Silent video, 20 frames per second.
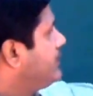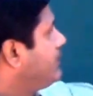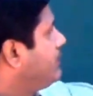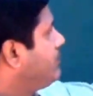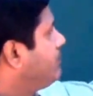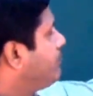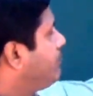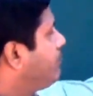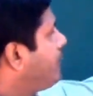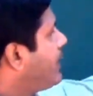See,
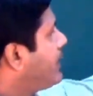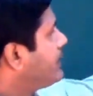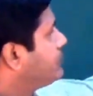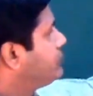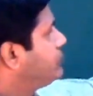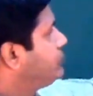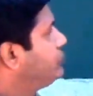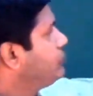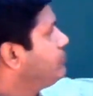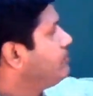
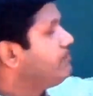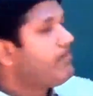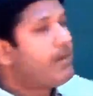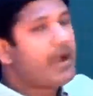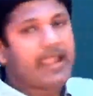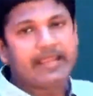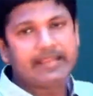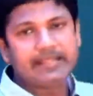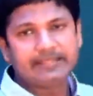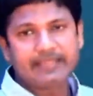plus 2
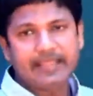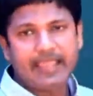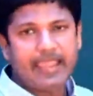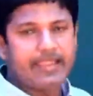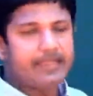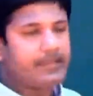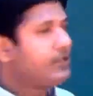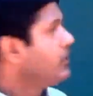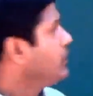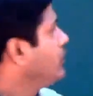minus
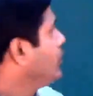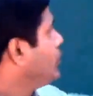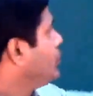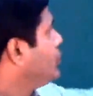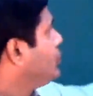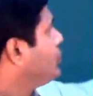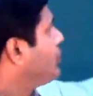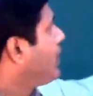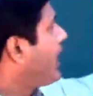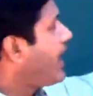8,
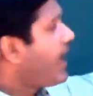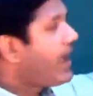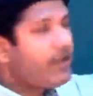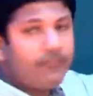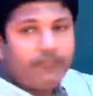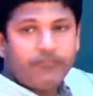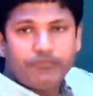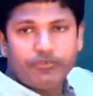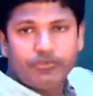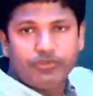you
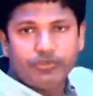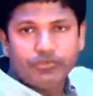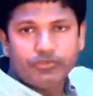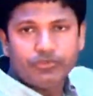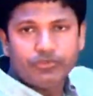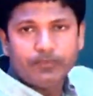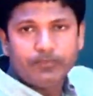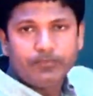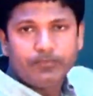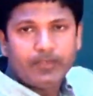have
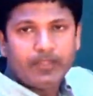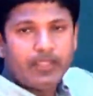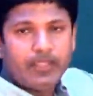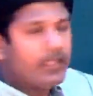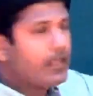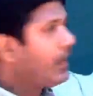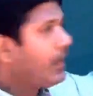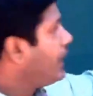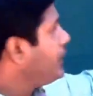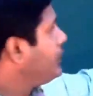2
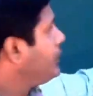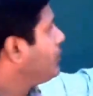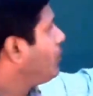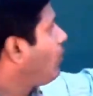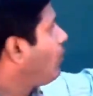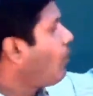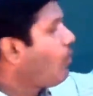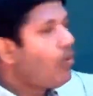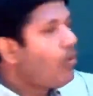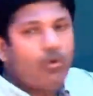and
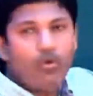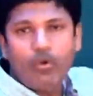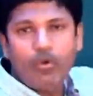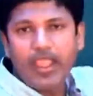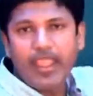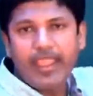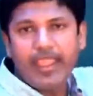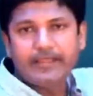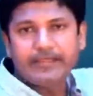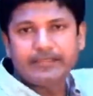you owe
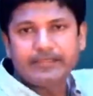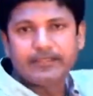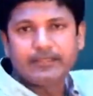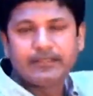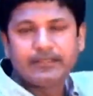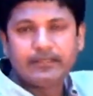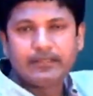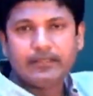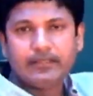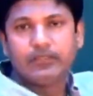8.
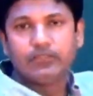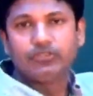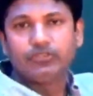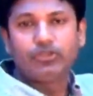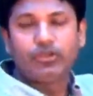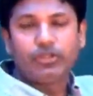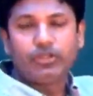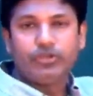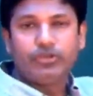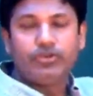
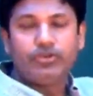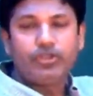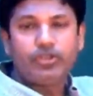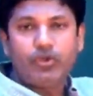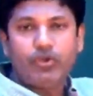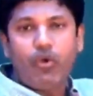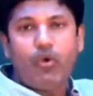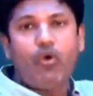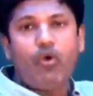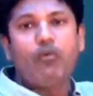So you know
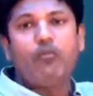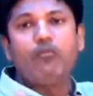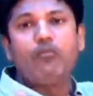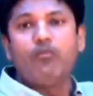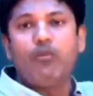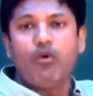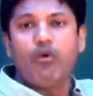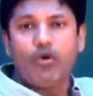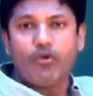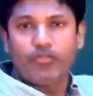you owe
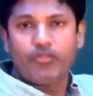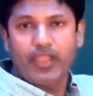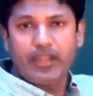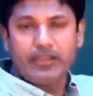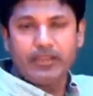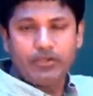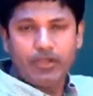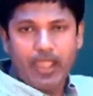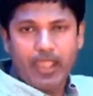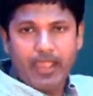more
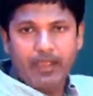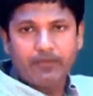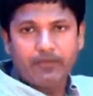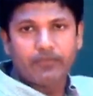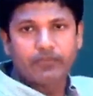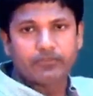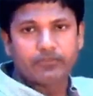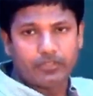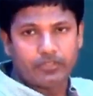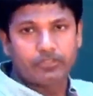than you
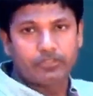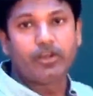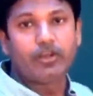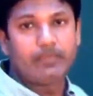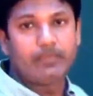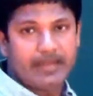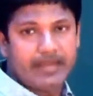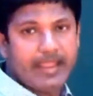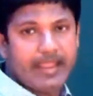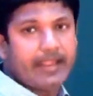have, so it's going
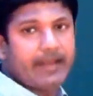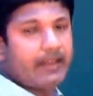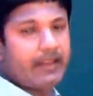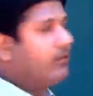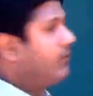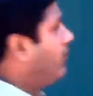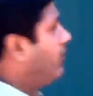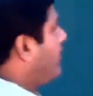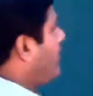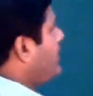to be
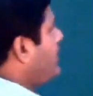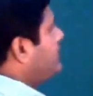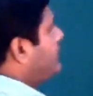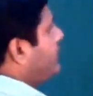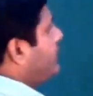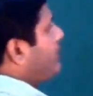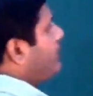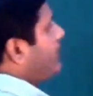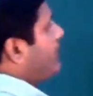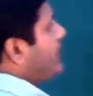negative. Alright, so
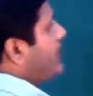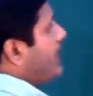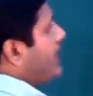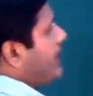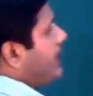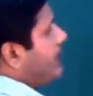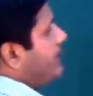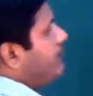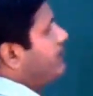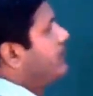I'm going to put a
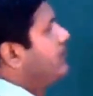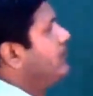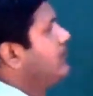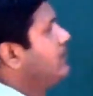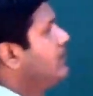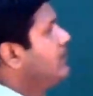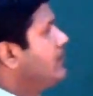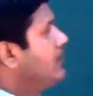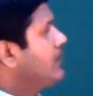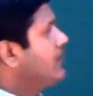negative.
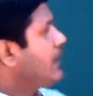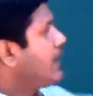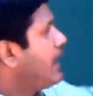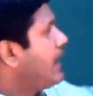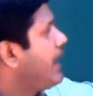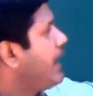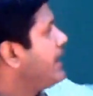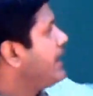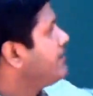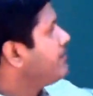
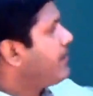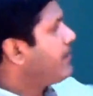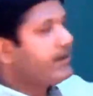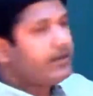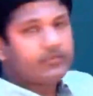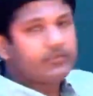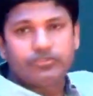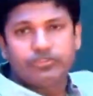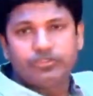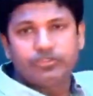8
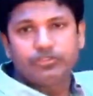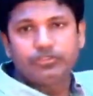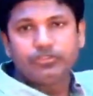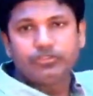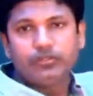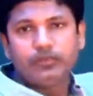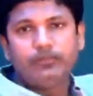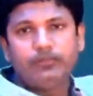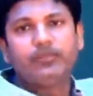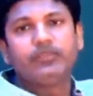minus
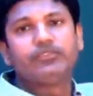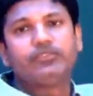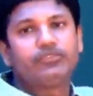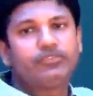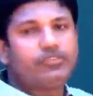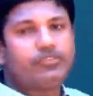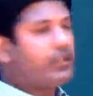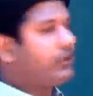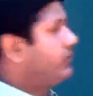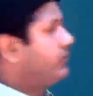2,
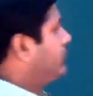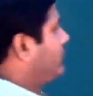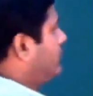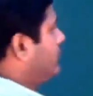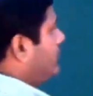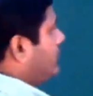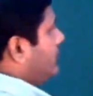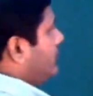6.